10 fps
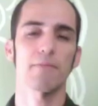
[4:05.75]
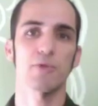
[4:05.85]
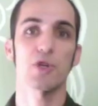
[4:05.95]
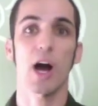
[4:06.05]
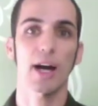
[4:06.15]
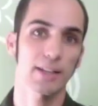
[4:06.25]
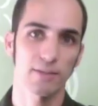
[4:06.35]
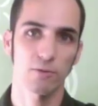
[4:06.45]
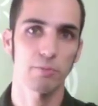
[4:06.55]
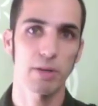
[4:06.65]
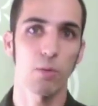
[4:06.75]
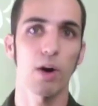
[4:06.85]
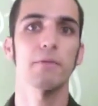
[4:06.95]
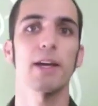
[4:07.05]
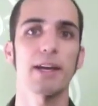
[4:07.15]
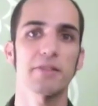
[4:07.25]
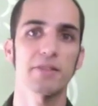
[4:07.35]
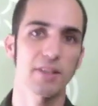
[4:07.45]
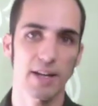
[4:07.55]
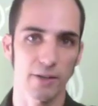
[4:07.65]
jock would be one, a
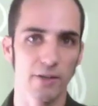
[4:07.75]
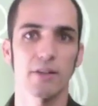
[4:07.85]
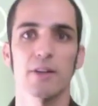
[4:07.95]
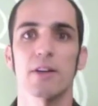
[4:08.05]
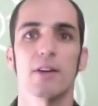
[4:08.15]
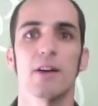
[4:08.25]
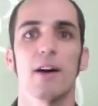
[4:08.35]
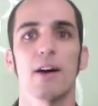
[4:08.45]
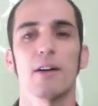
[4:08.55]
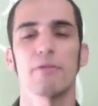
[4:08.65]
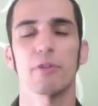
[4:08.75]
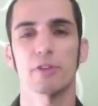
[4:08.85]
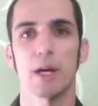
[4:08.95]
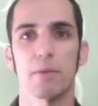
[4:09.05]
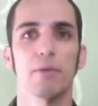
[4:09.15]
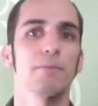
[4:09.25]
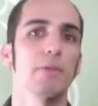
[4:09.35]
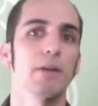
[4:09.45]
skater, for example,